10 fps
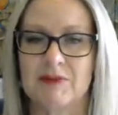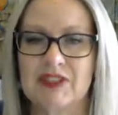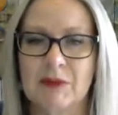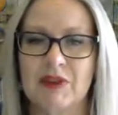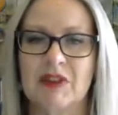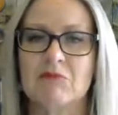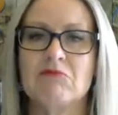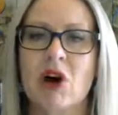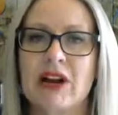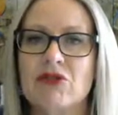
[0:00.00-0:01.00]
something that
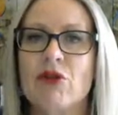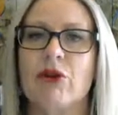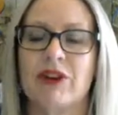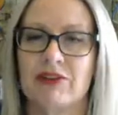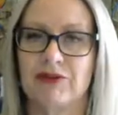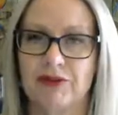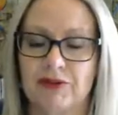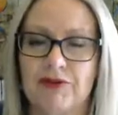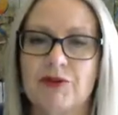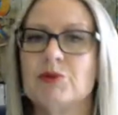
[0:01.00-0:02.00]
might not have
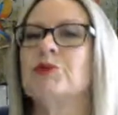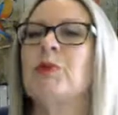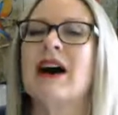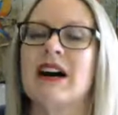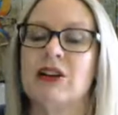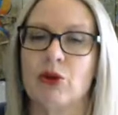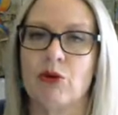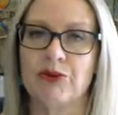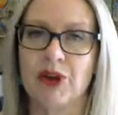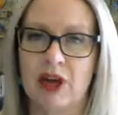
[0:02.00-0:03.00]
formed part
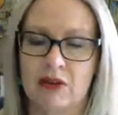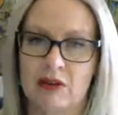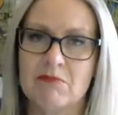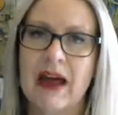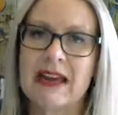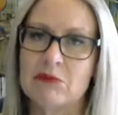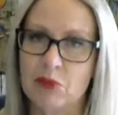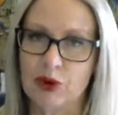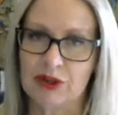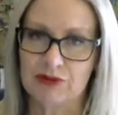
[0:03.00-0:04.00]
of the main
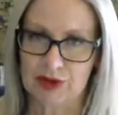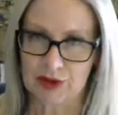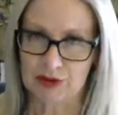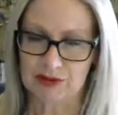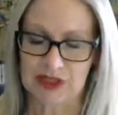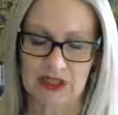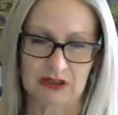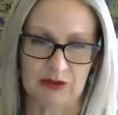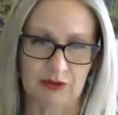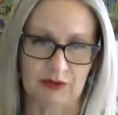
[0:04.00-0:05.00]
body of terms
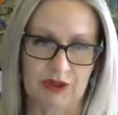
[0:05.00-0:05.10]
in the